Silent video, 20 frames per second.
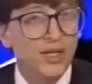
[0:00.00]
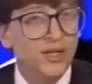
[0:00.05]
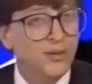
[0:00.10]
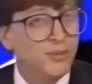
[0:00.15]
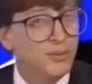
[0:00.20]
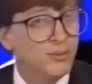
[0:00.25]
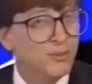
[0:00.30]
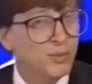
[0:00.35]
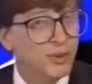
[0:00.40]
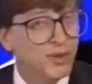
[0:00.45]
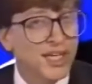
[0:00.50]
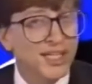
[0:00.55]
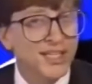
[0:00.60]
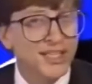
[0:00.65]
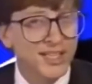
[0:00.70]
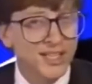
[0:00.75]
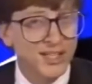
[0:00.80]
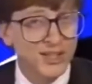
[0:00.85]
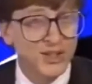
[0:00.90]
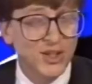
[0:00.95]
We
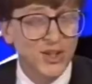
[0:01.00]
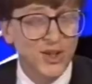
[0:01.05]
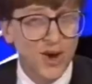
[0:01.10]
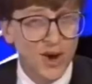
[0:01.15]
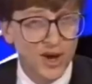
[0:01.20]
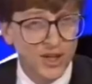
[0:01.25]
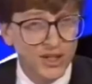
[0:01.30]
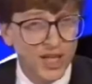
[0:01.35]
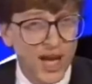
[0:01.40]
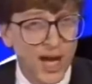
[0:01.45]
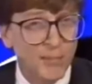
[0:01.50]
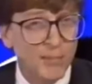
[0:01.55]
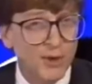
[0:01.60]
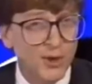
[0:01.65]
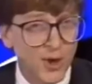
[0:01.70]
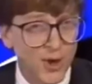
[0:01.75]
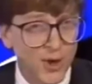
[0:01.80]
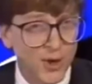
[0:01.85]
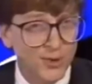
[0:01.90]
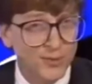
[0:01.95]
predicted this a long
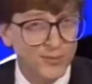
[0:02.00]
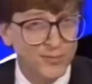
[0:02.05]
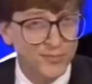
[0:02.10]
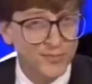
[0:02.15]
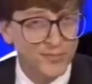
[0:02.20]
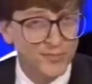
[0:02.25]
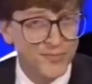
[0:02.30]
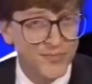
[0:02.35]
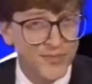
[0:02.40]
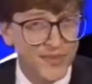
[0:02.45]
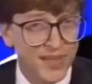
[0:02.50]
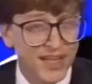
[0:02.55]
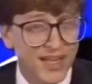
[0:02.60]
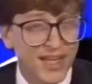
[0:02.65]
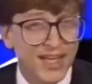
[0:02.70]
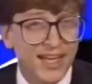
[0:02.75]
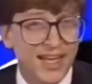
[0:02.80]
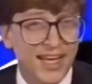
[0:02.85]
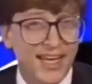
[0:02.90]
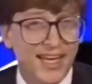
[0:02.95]
time ago,
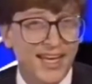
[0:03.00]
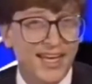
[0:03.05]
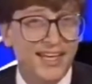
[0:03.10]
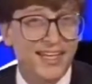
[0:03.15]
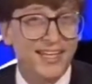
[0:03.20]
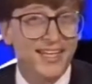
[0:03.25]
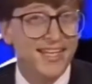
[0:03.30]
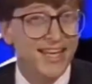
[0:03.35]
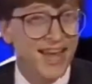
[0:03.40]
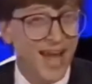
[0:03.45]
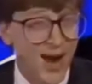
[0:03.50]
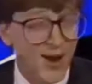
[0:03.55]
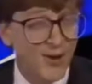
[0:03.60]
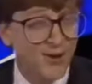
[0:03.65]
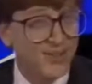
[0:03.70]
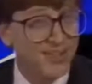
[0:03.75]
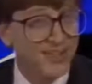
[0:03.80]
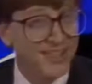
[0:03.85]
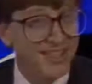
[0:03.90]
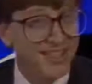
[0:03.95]
and
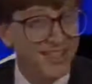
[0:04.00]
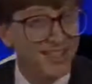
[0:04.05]
now